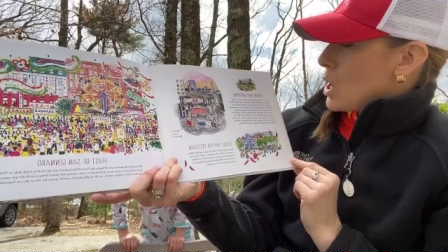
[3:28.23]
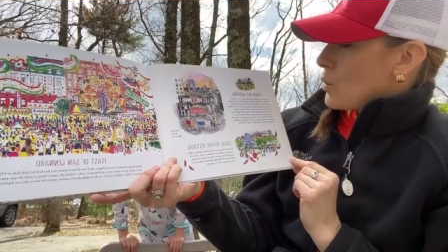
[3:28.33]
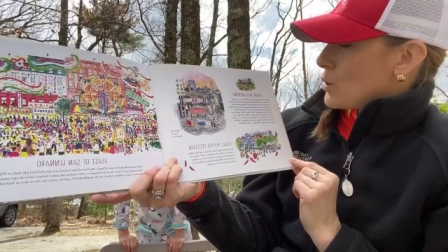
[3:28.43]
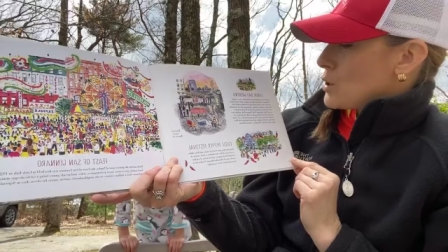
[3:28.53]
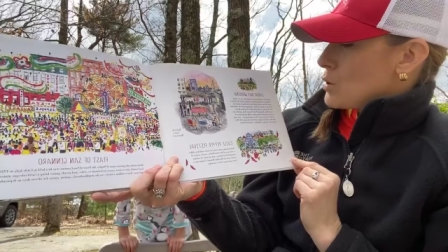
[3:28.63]

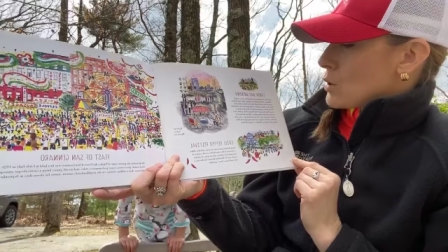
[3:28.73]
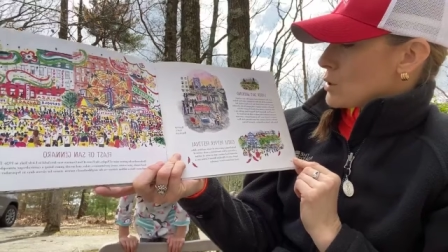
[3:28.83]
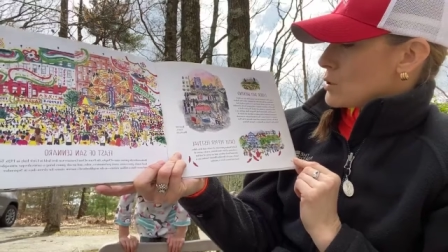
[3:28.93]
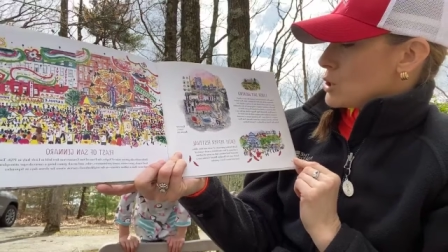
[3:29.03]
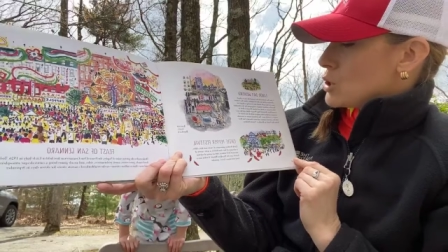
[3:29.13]
when New
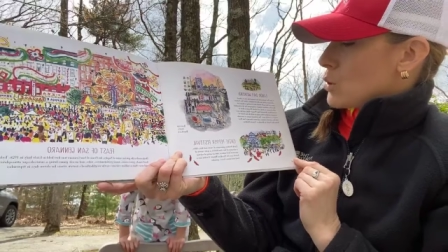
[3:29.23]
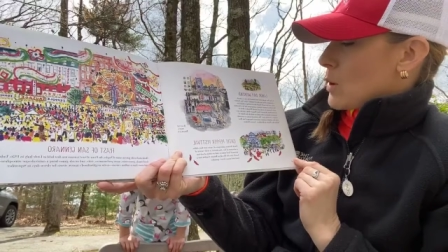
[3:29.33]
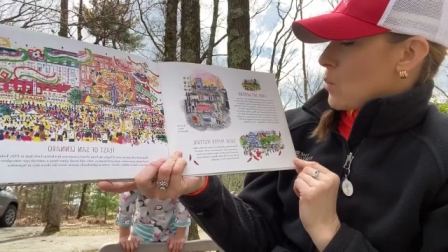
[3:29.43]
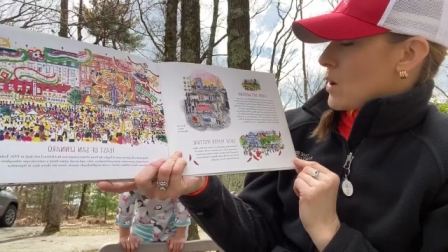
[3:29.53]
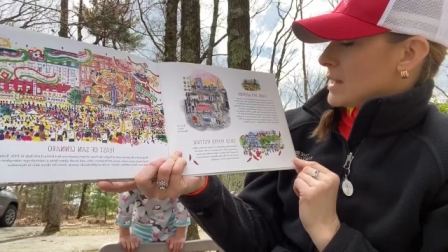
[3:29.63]
Yorkers enjoy
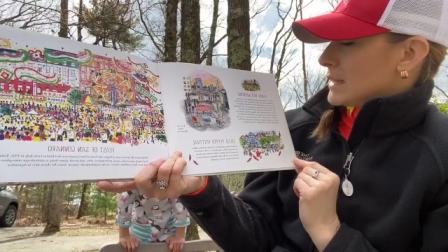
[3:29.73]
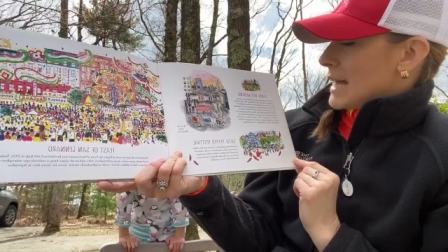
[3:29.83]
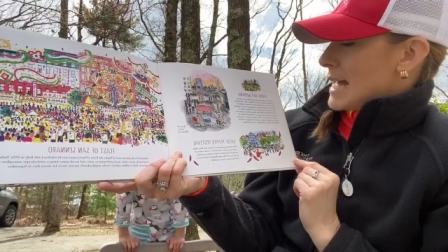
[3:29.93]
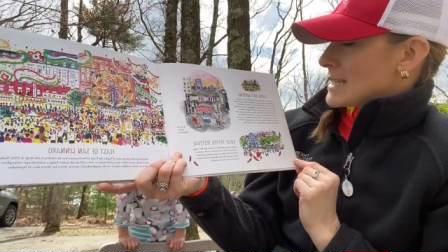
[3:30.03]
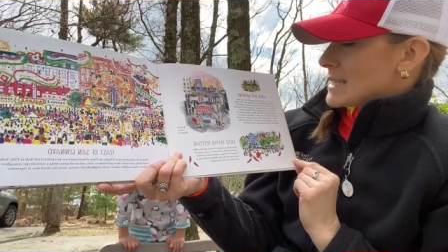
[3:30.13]
one
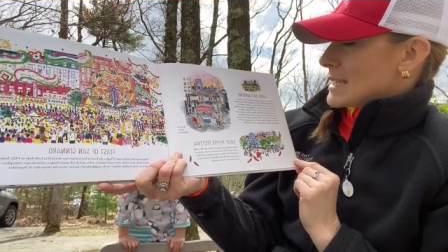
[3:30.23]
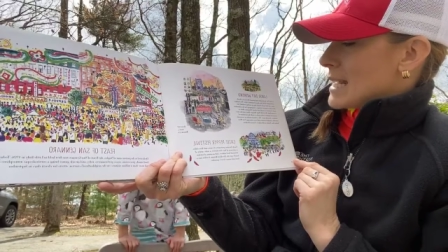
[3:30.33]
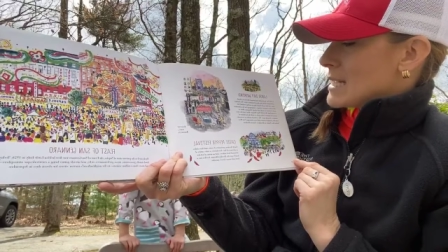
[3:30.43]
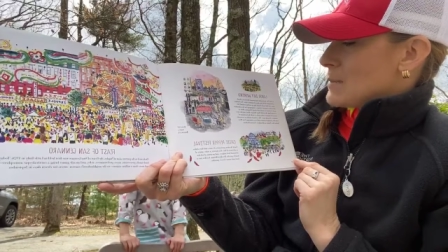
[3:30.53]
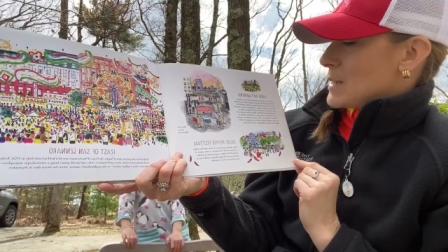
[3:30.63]
last
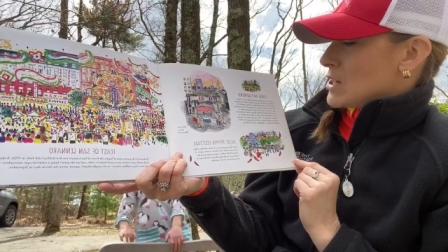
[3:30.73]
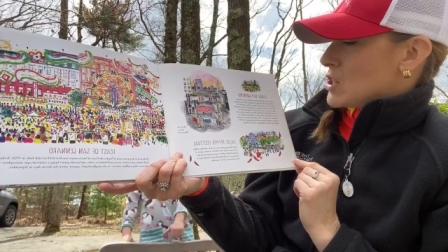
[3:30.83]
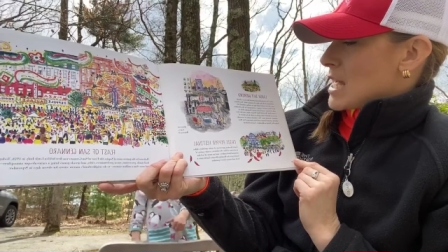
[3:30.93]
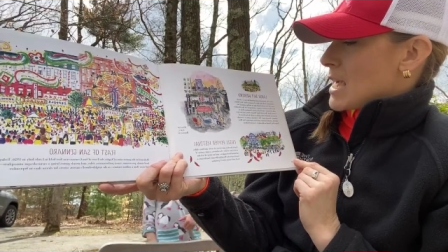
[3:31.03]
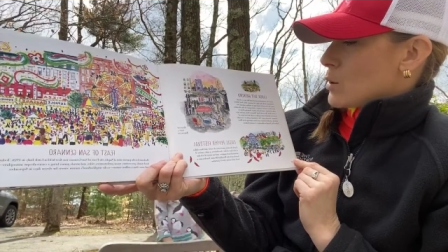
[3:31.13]
sandy beach
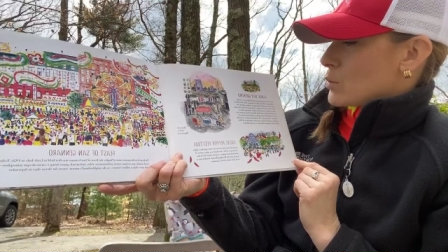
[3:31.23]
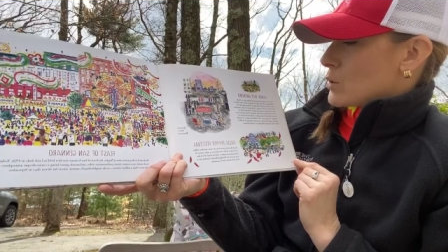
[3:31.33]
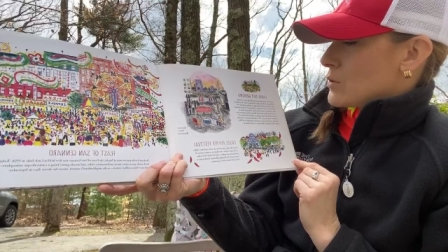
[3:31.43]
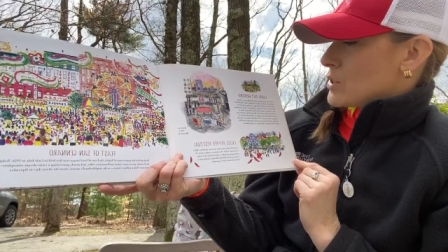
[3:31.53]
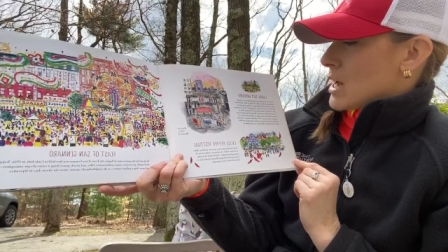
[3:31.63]
day or
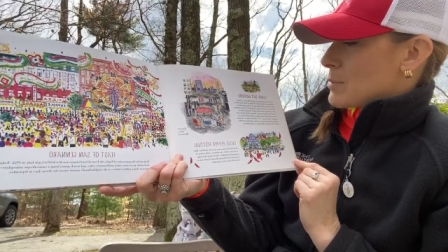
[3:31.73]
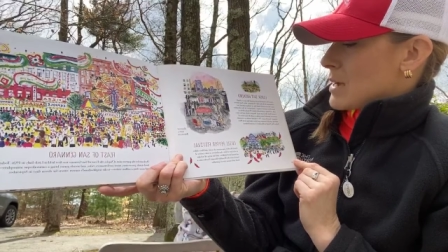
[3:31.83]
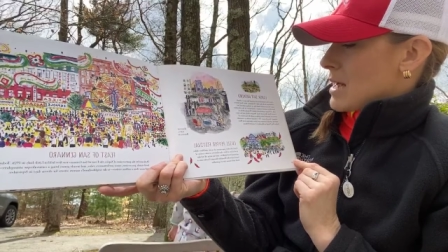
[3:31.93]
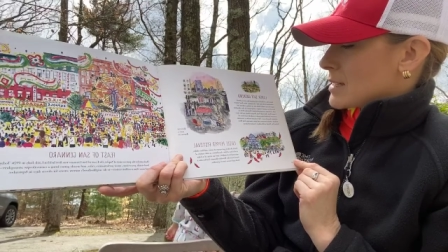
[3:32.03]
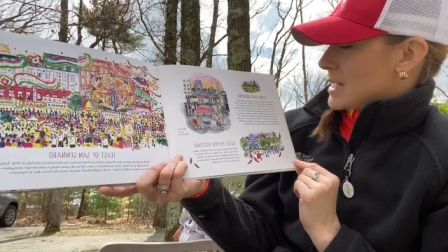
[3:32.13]
rooftop
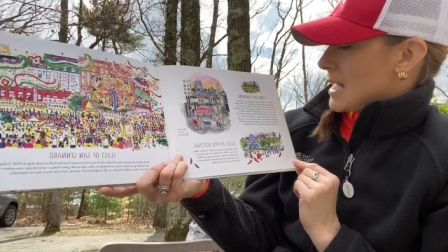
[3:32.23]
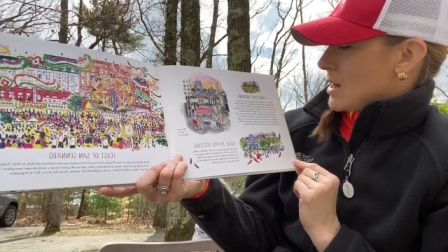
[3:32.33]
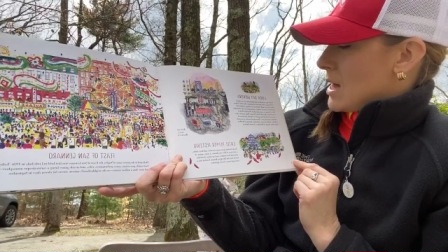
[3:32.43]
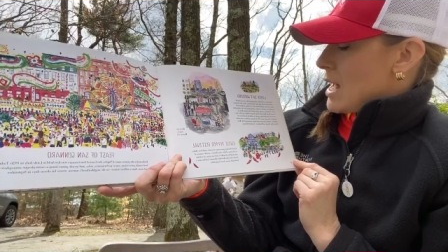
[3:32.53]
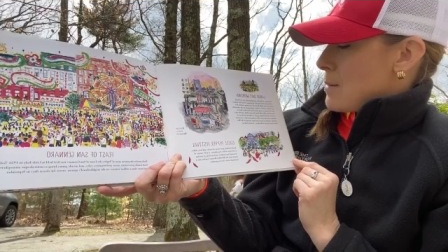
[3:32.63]
cocktail,